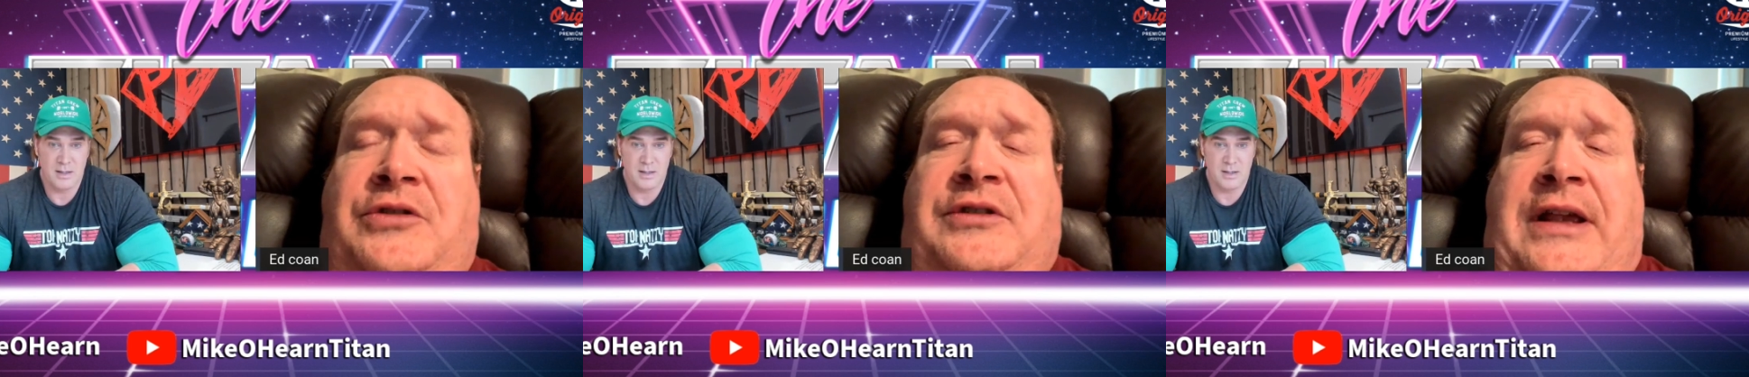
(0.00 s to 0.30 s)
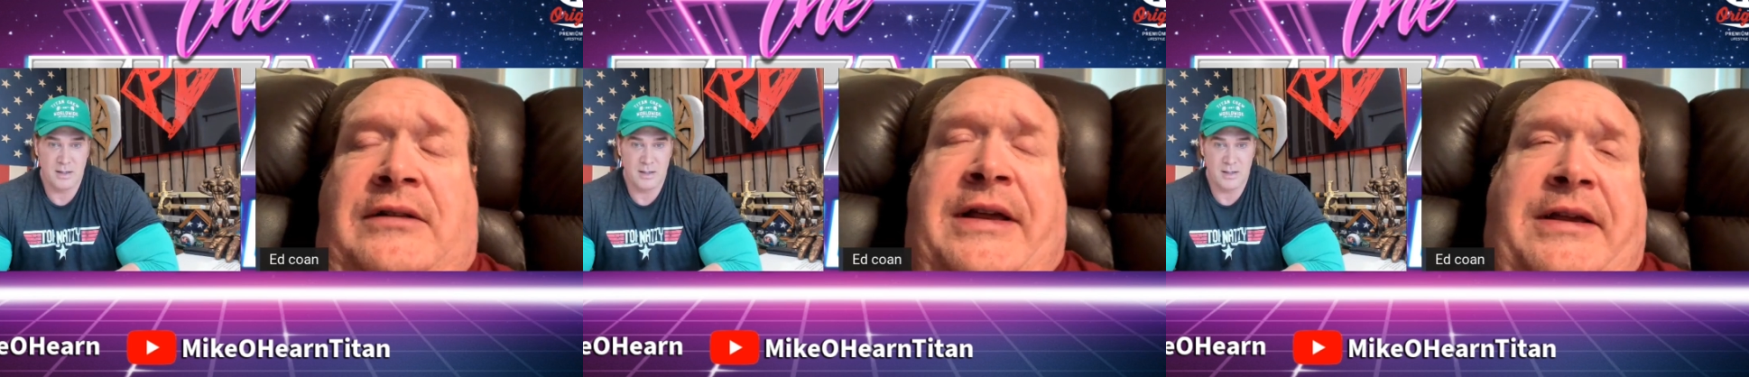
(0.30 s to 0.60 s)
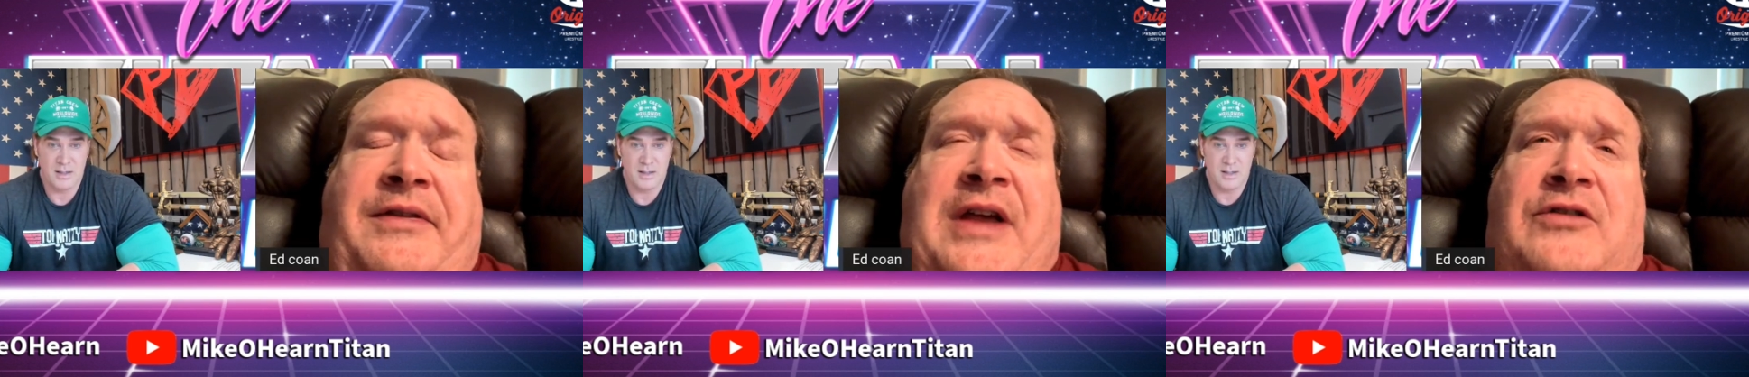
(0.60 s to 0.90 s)
Speaker 1: you take like a
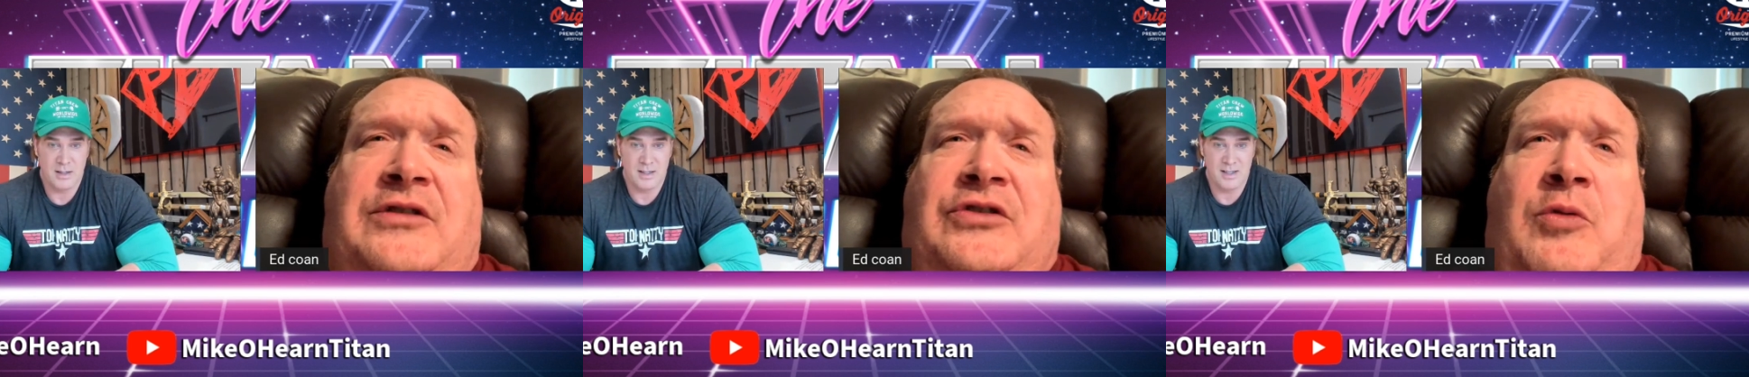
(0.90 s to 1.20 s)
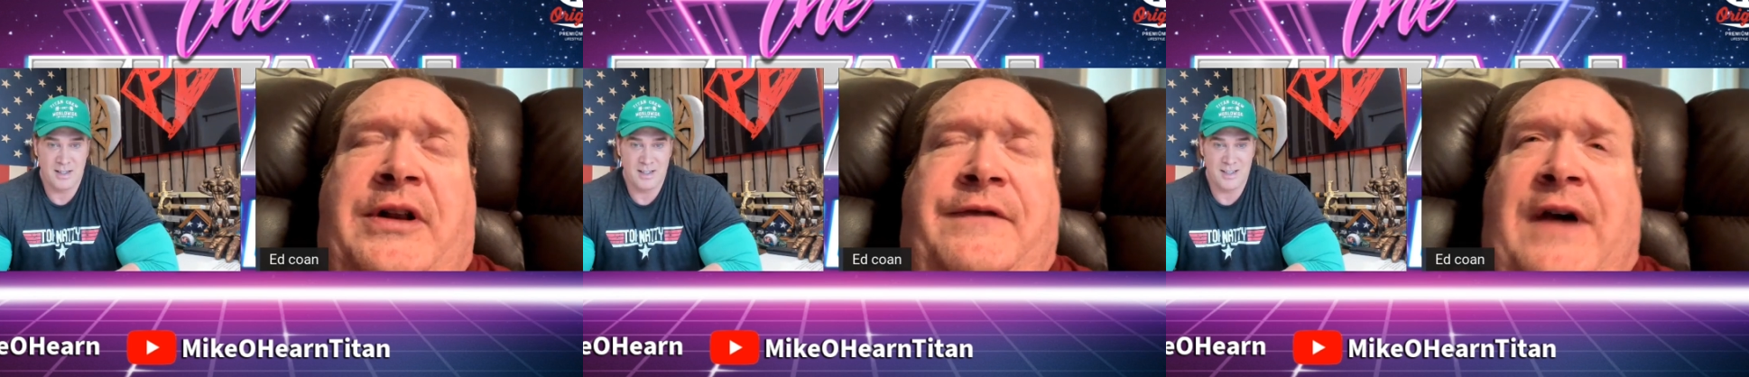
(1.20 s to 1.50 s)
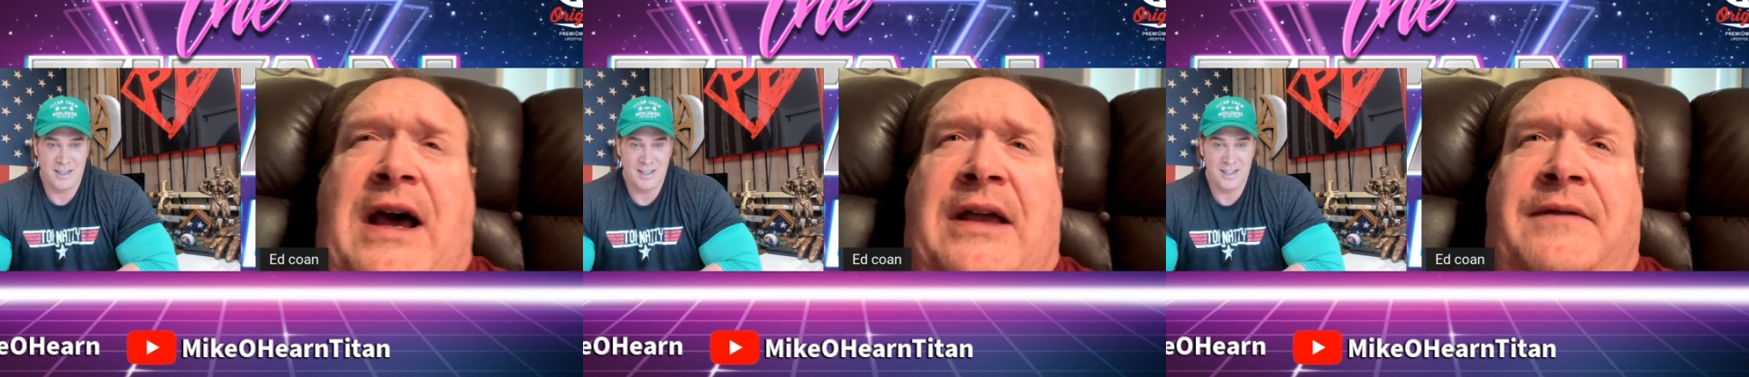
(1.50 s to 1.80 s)

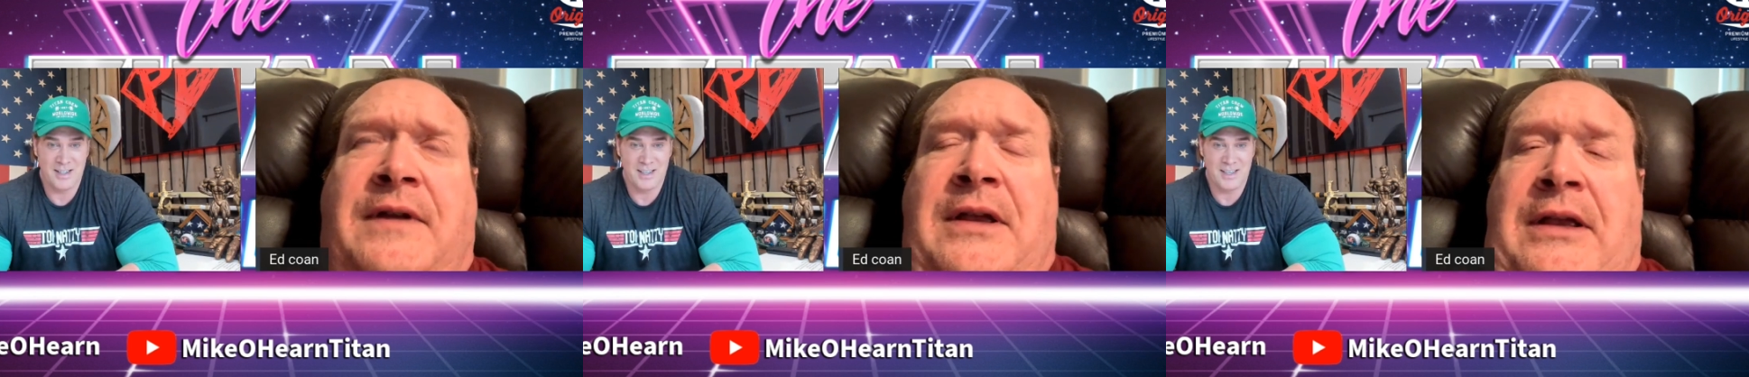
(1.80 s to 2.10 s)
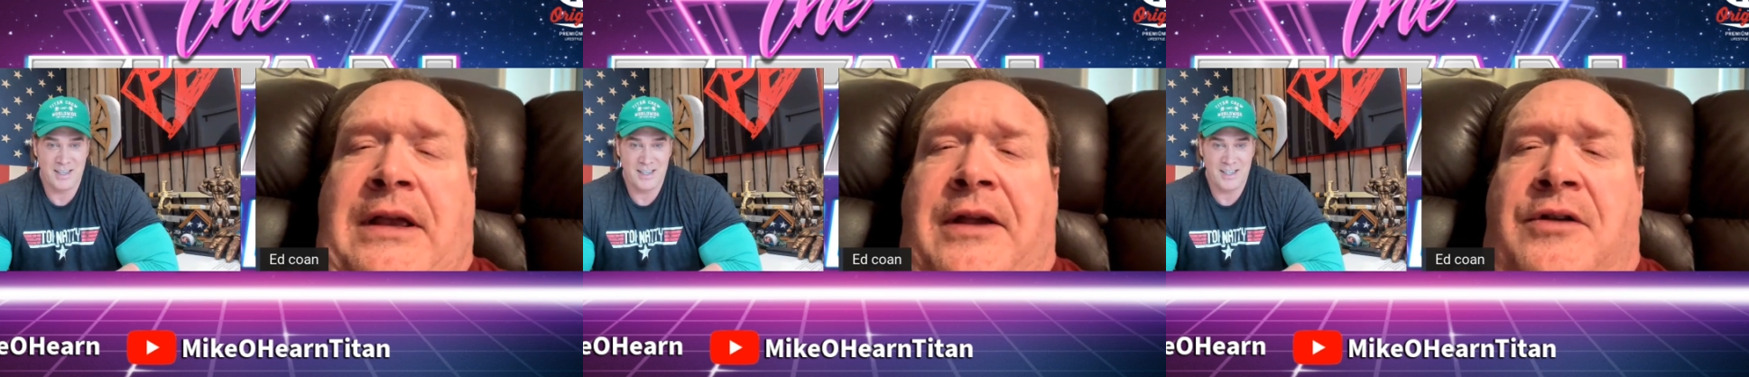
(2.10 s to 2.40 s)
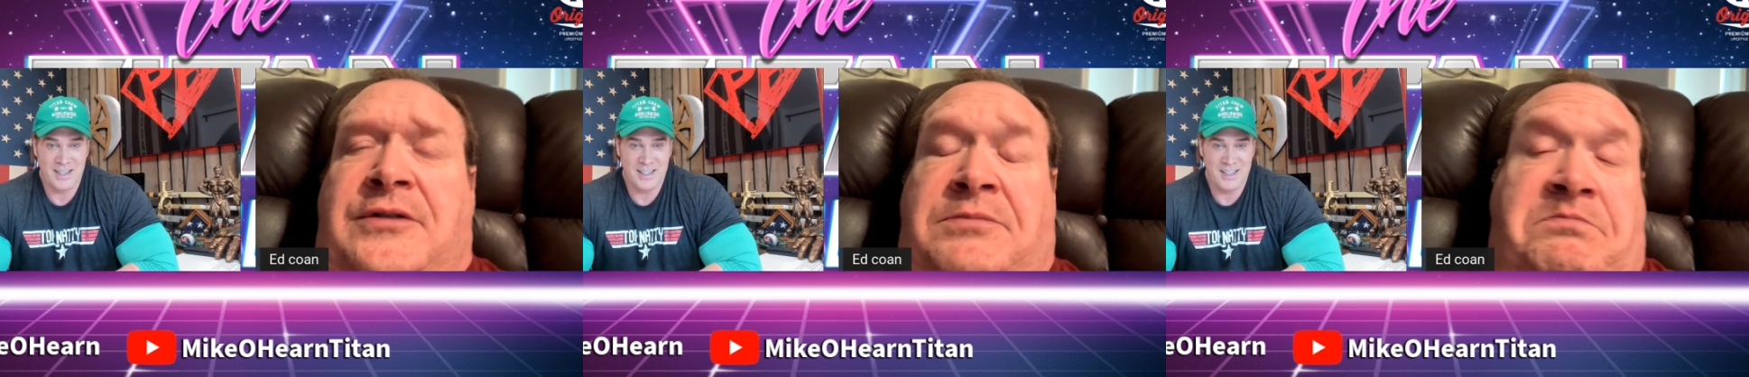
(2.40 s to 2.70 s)
1,025? He
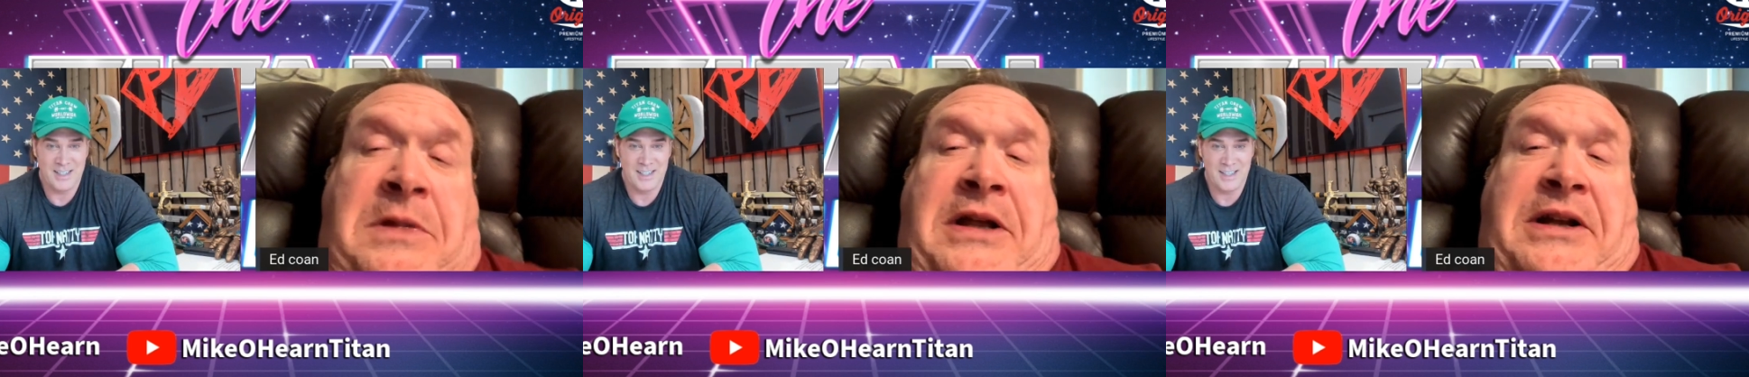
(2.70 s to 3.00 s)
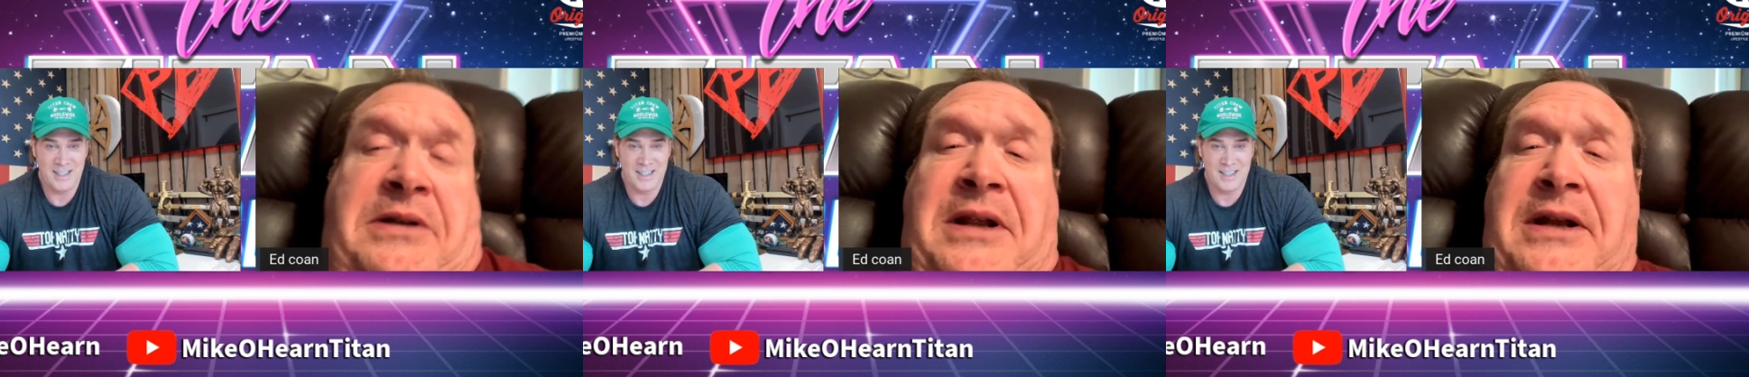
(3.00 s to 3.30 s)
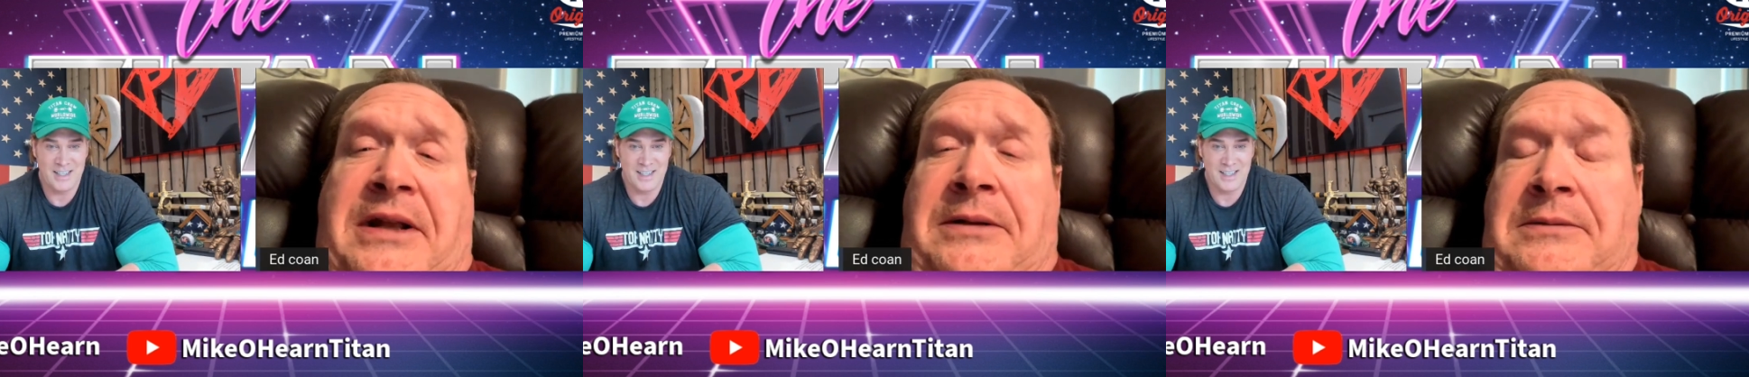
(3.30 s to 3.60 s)
goes, I didn't need it.